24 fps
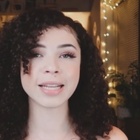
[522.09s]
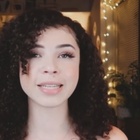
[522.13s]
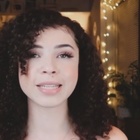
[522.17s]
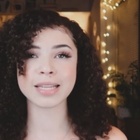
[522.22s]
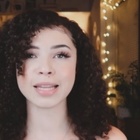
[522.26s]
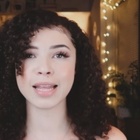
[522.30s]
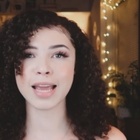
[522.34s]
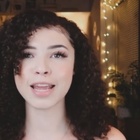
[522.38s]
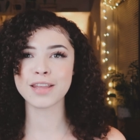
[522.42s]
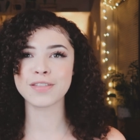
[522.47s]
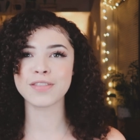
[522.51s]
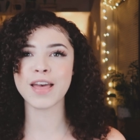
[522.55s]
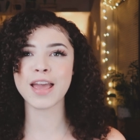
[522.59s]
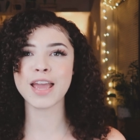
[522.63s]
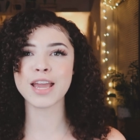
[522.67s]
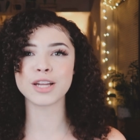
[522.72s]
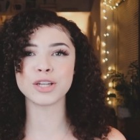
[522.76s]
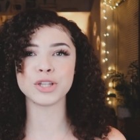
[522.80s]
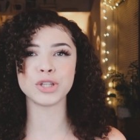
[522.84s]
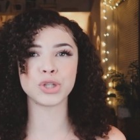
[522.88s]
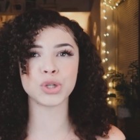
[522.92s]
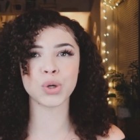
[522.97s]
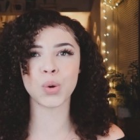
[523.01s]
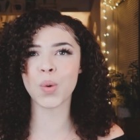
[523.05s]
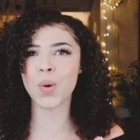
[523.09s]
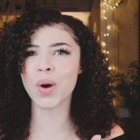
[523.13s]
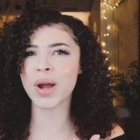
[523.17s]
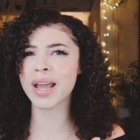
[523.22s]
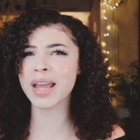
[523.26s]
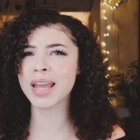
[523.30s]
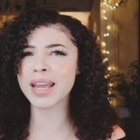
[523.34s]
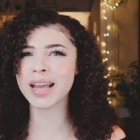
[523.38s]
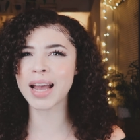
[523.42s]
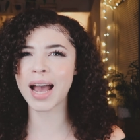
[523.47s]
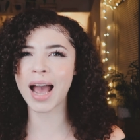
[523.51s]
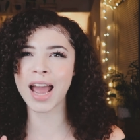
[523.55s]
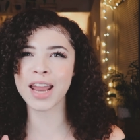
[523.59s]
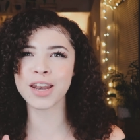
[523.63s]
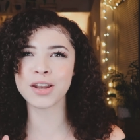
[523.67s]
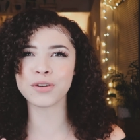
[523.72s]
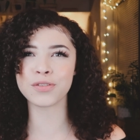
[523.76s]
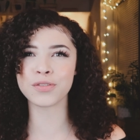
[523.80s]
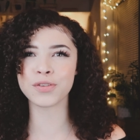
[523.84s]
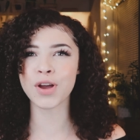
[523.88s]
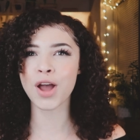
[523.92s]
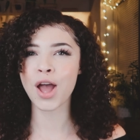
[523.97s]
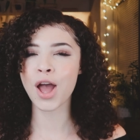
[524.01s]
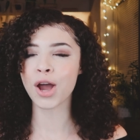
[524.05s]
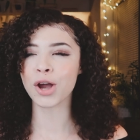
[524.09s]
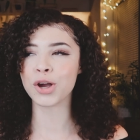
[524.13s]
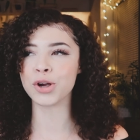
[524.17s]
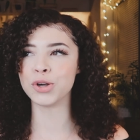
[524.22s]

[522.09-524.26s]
It's like they enjoy kind of